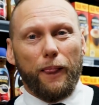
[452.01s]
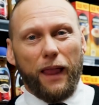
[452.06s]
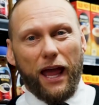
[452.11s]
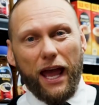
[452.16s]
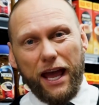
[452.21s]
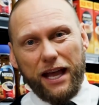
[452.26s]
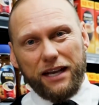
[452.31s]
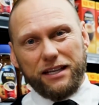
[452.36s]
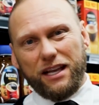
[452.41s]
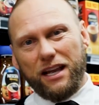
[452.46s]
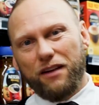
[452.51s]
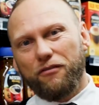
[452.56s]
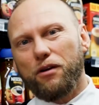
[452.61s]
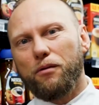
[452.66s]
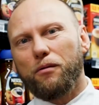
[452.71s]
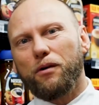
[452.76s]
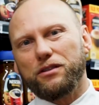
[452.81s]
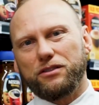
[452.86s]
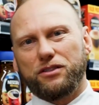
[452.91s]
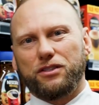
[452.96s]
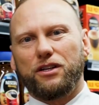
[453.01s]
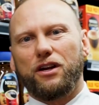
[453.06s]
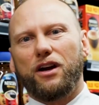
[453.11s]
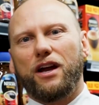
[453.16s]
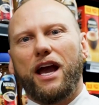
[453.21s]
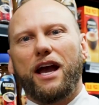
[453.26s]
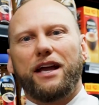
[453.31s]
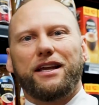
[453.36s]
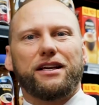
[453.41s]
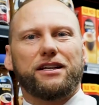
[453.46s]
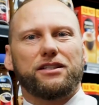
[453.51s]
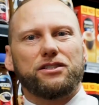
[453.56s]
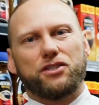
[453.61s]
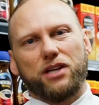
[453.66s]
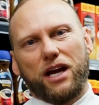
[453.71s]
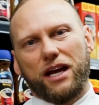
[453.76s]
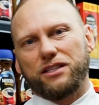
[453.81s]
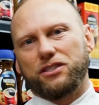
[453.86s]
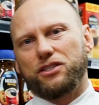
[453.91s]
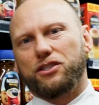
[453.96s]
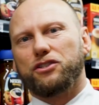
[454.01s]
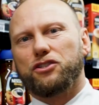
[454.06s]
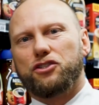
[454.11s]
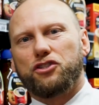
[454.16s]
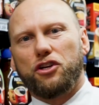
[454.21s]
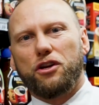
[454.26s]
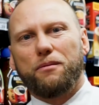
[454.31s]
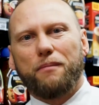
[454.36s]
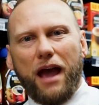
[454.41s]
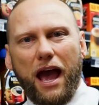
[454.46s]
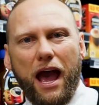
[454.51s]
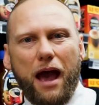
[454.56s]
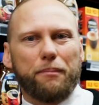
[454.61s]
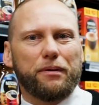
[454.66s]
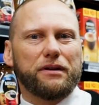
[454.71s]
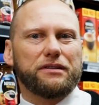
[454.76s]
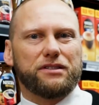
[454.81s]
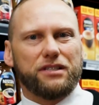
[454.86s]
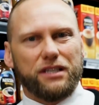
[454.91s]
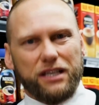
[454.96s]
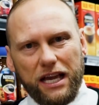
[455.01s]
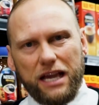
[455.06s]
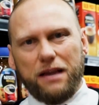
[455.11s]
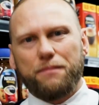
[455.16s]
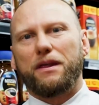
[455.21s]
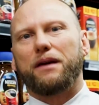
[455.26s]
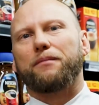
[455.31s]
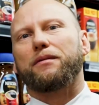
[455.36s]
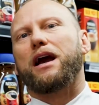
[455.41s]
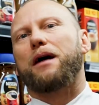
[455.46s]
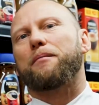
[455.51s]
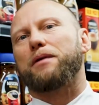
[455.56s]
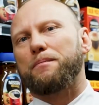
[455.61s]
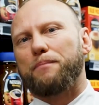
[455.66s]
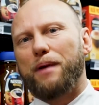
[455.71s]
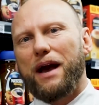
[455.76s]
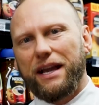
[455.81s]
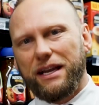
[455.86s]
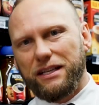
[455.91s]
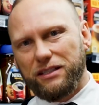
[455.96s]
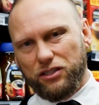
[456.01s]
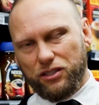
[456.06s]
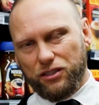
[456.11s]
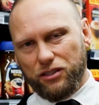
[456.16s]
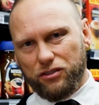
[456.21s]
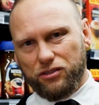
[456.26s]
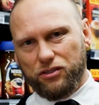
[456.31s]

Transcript: And everyone wants to know how you can change consumer habits to keep them coming back into your